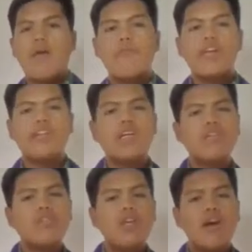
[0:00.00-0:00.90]
By now,
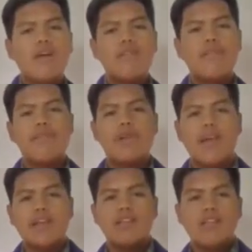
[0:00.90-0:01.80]
the
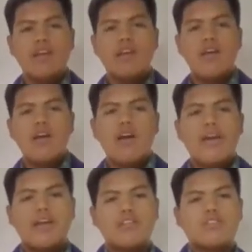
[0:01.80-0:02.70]
plague
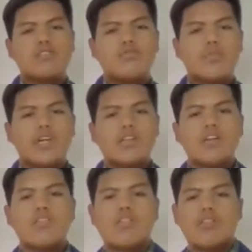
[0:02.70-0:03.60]
has spread
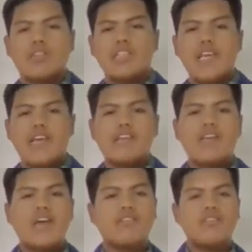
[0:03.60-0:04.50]
across
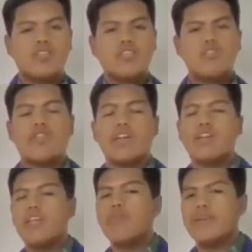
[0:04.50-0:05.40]
800 square
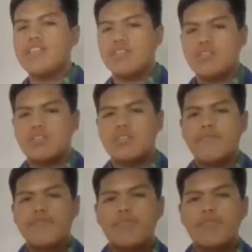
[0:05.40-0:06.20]
kilometers.